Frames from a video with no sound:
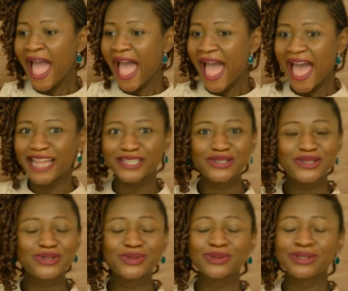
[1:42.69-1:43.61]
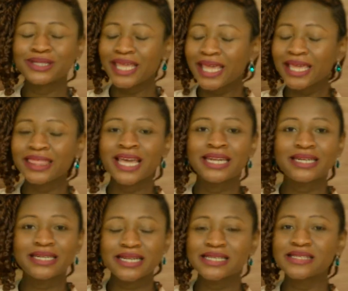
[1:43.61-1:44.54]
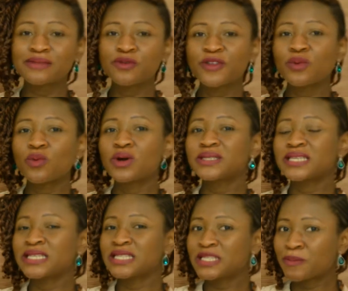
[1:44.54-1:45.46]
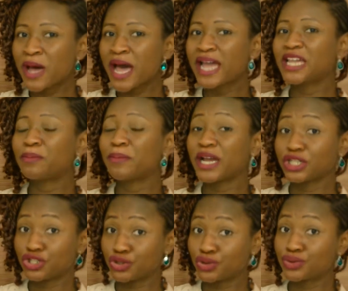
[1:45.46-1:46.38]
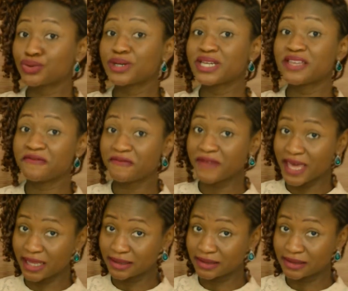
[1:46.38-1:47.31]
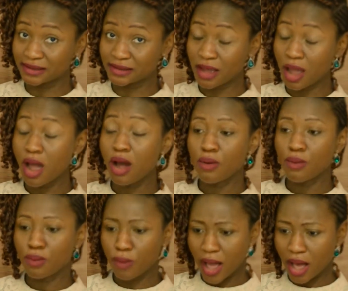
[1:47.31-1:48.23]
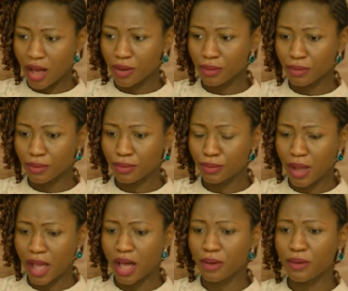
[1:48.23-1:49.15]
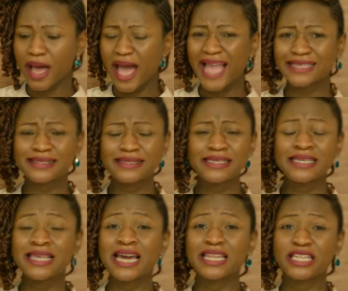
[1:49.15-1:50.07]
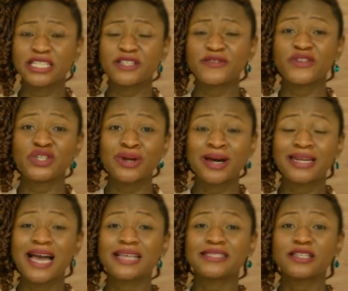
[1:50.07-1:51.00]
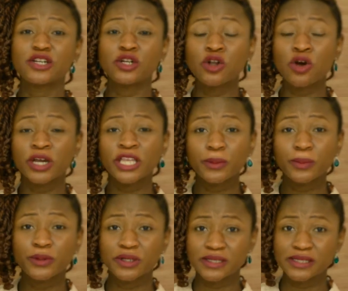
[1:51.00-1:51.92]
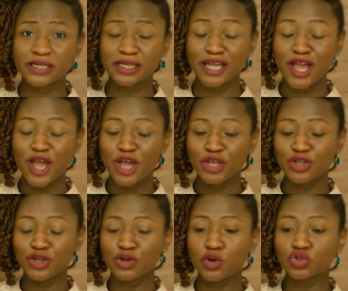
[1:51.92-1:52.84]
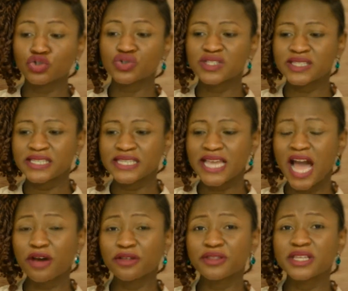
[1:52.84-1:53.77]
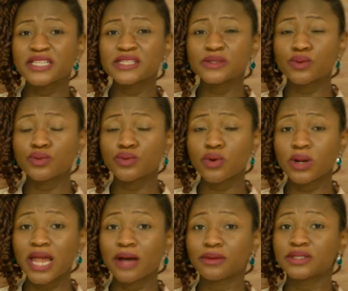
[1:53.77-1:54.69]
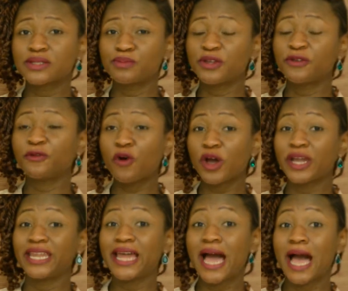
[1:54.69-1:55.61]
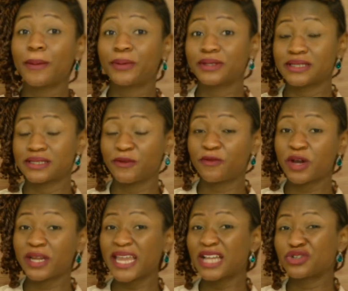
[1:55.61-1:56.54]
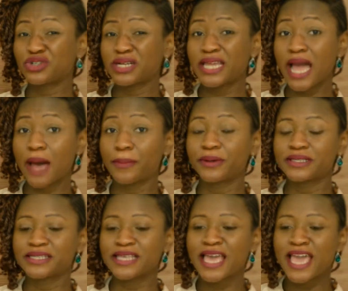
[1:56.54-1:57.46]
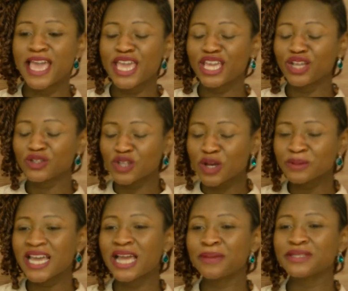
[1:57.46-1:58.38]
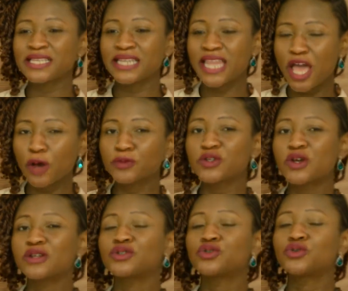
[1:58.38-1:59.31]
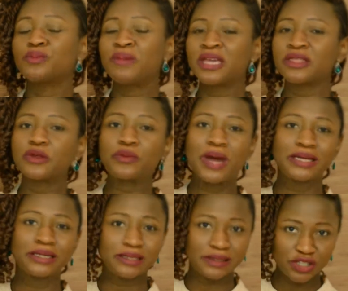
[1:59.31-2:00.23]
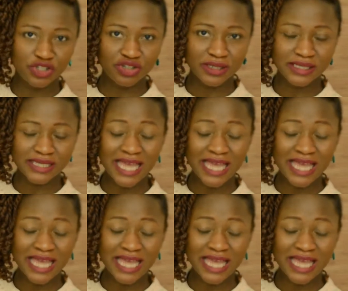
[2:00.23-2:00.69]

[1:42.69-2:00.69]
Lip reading: And to think that this movie was inspired by true events, wow, I see that individual as a lucky person, you know, to see how things will roll out before it happens, before it actually happens. Sometimes it helps us to make the right decisions.